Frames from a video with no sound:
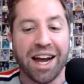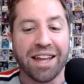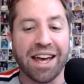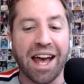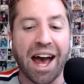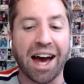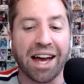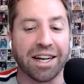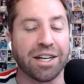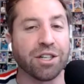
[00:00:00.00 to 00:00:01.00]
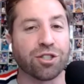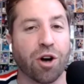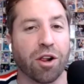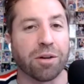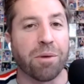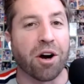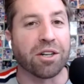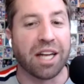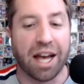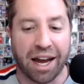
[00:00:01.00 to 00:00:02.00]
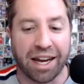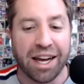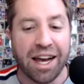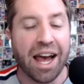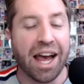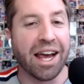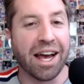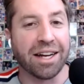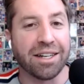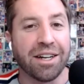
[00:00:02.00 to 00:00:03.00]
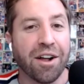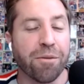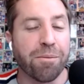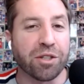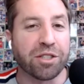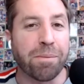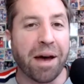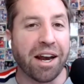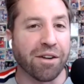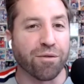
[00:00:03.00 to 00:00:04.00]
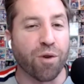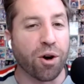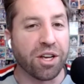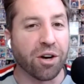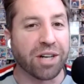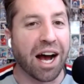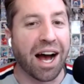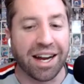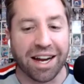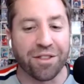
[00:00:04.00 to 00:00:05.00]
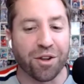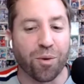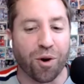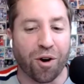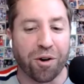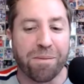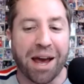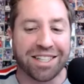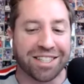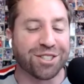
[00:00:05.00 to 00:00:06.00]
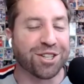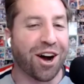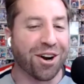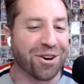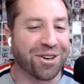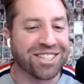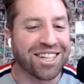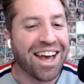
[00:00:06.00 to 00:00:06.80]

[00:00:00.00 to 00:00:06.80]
They added Starling Marte and the most competitive rodeo guy in the world, Mason Saunders,